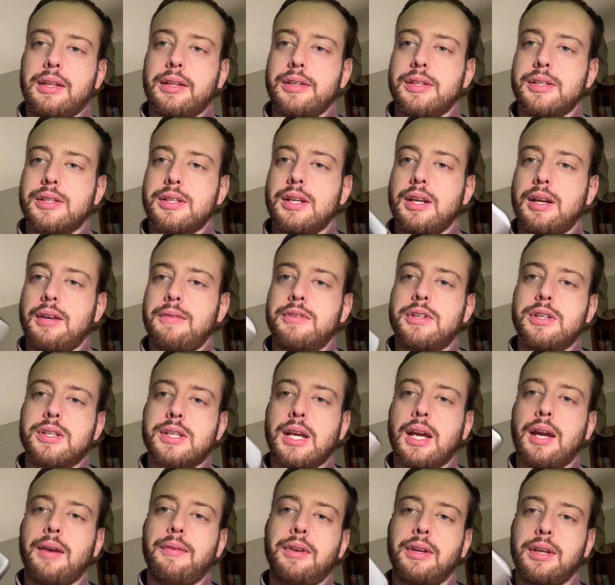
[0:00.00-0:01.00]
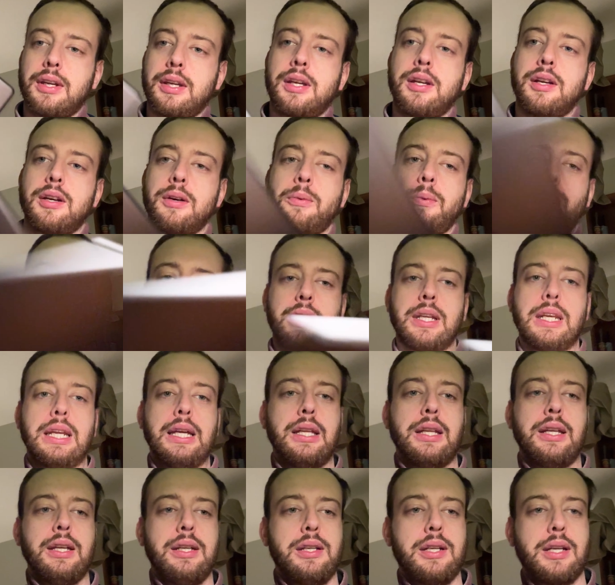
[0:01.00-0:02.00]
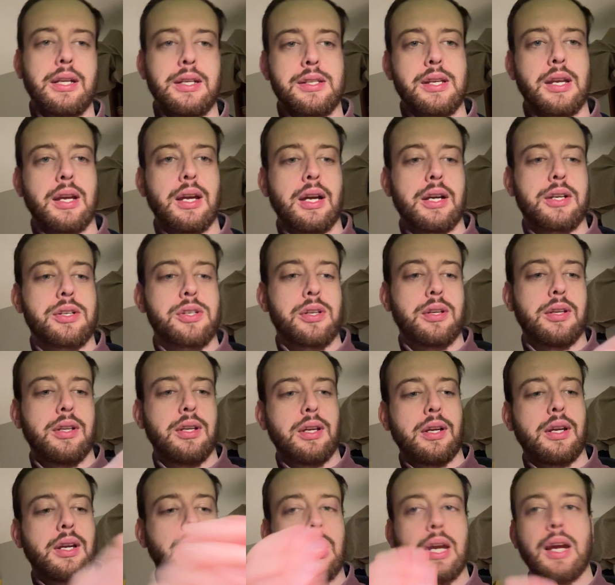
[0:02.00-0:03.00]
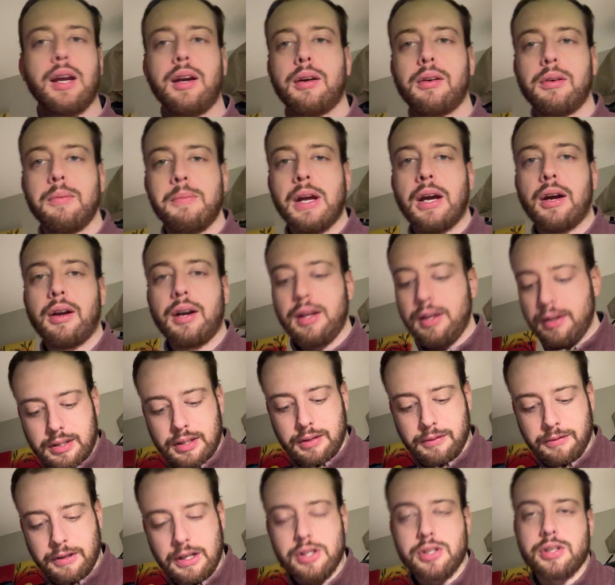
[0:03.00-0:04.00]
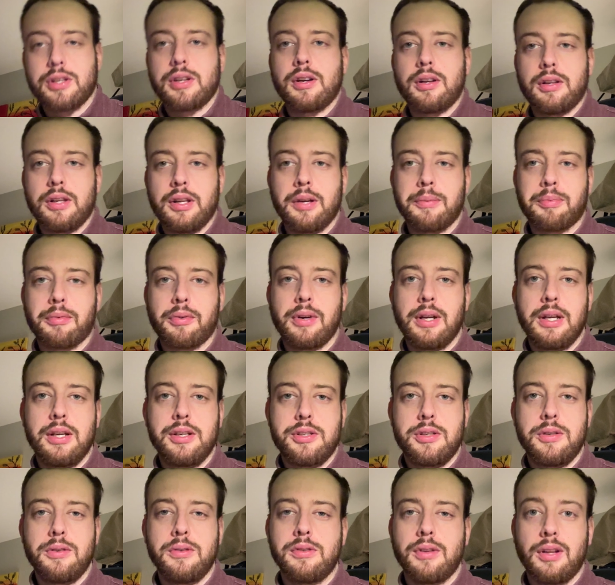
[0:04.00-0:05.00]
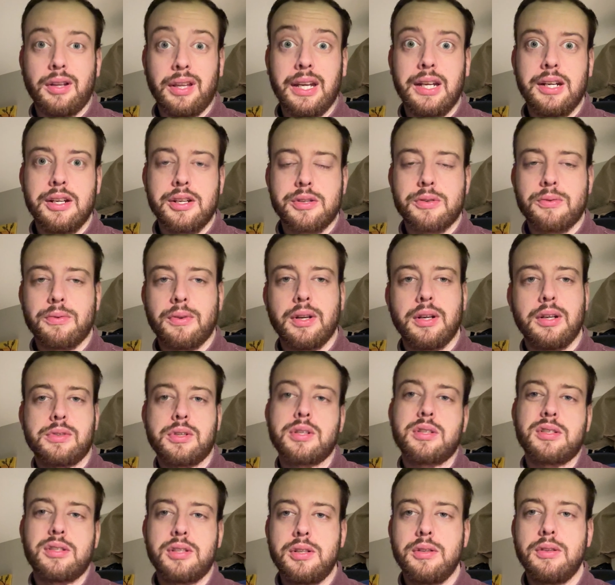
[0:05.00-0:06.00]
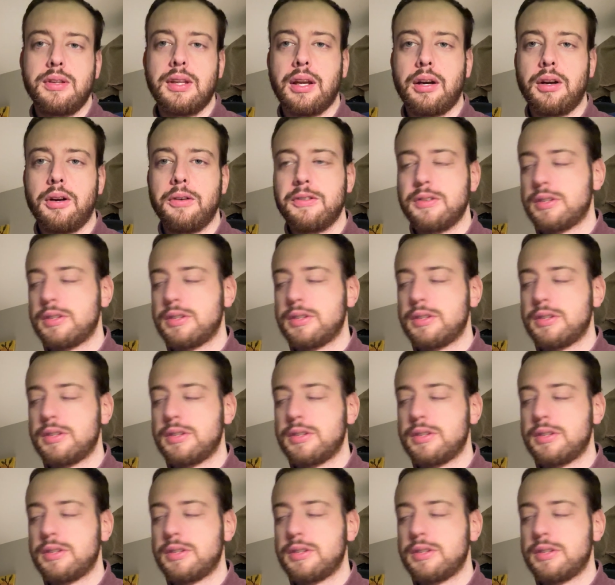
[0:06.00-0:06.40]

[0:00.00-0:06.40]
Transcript: instead of just having it here willy-nilly, because I actually care about it, eventually I'll upgrade to the latest one. Just do that over